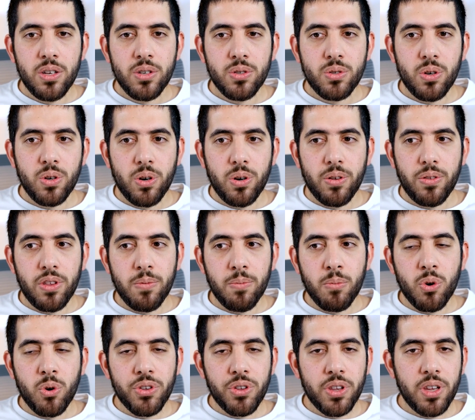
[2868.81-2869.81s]
So the
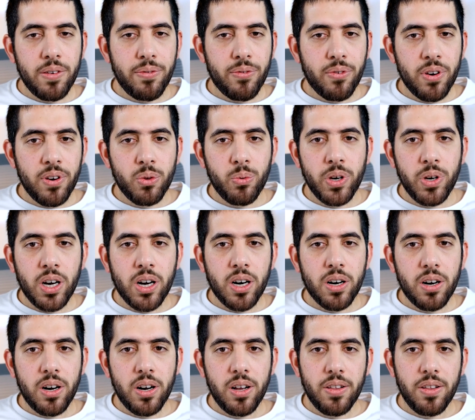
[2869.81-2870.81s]
more different we
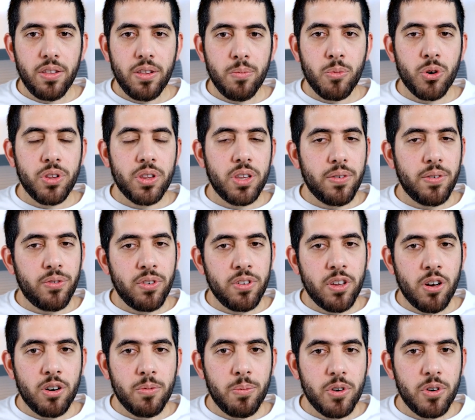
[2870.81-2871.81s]
are, the more
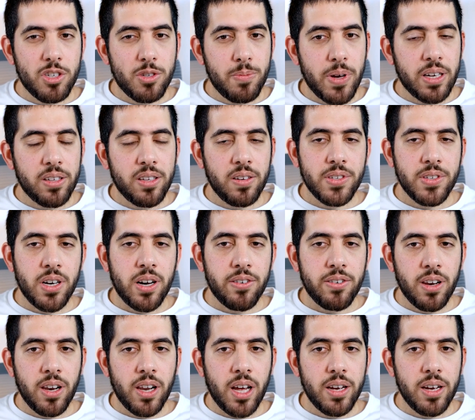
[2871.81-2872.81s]
different our perspectives
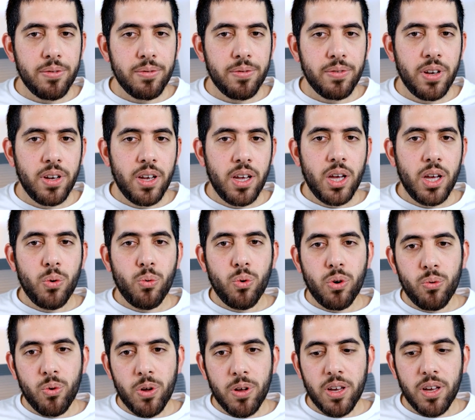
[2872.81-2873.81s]
are in life.
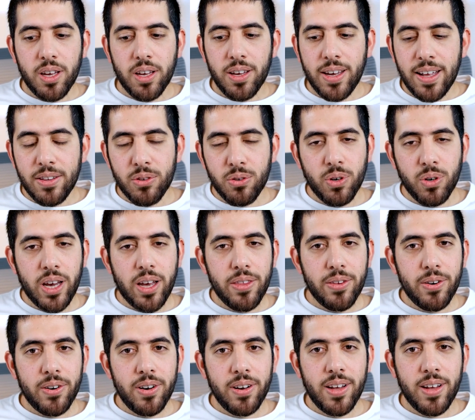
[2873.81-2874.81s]
When we get
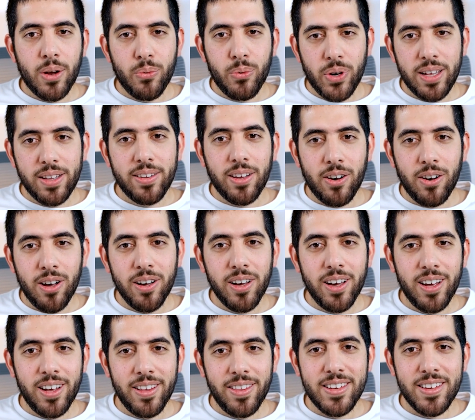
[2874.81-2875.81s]
together and we get
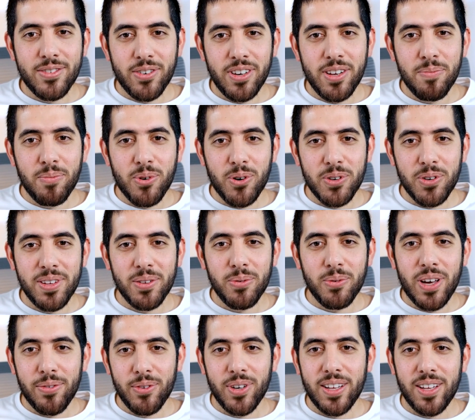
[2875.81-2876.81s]
along, that's really important.
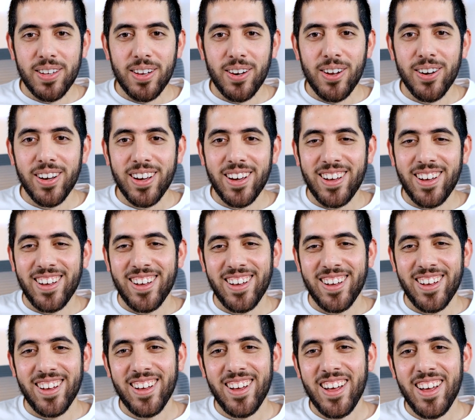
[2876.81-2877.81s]
We have to get along.
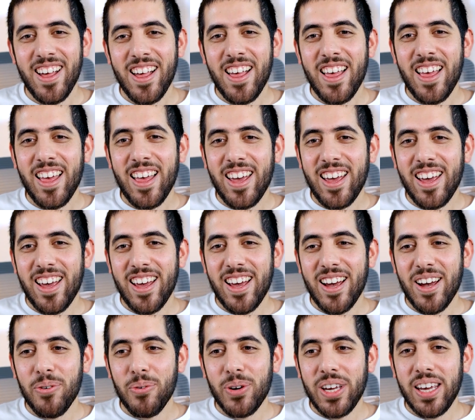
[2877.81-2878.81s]

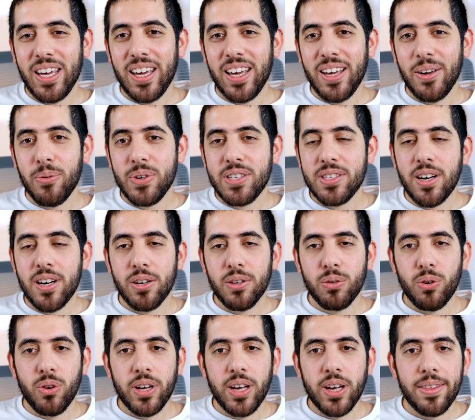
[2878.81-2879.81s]
uh, we we start
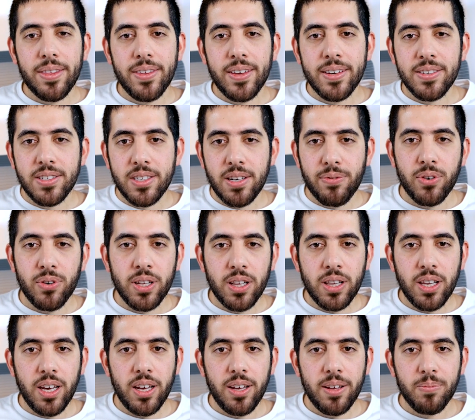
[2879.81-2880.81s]
to look at things
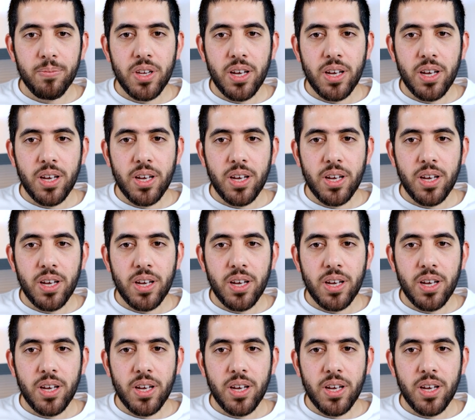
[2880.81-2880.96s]
differently.